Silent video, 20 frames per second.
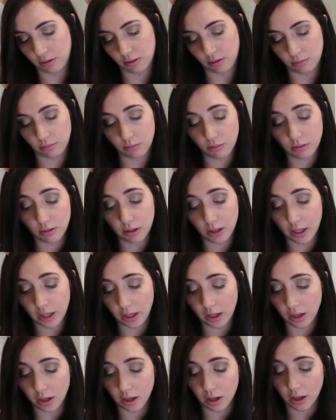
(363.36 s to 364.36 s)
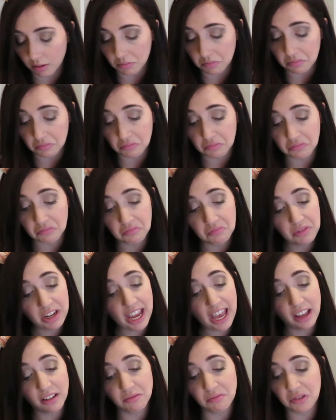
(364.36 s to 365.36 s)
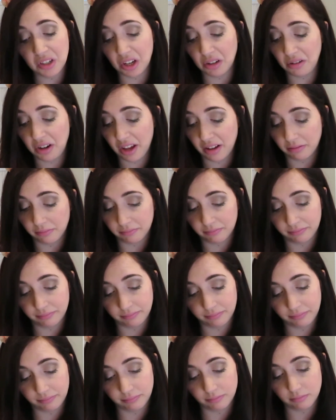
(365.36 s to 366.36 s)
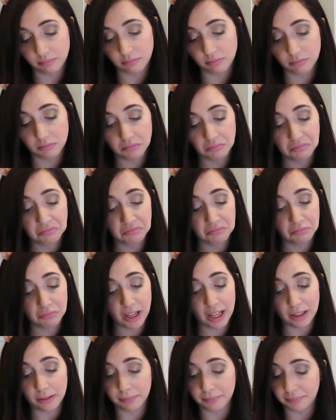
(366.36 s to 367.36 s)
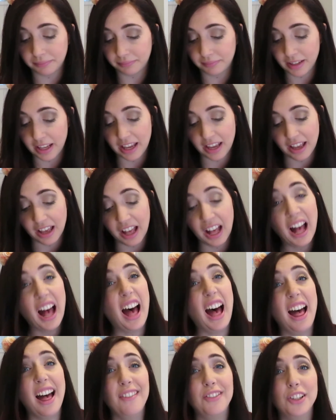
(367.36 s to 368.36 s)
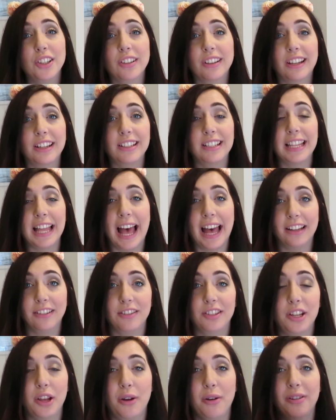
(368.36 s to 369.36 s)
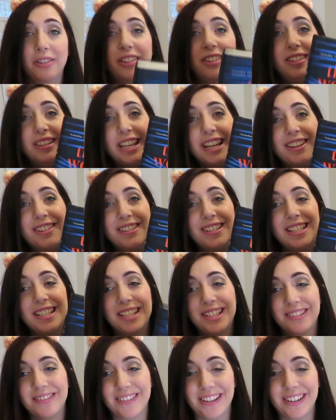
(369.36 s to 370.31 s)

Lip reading: or a boy. Yeah, don't know. Well, I'll have to look into that. So there is this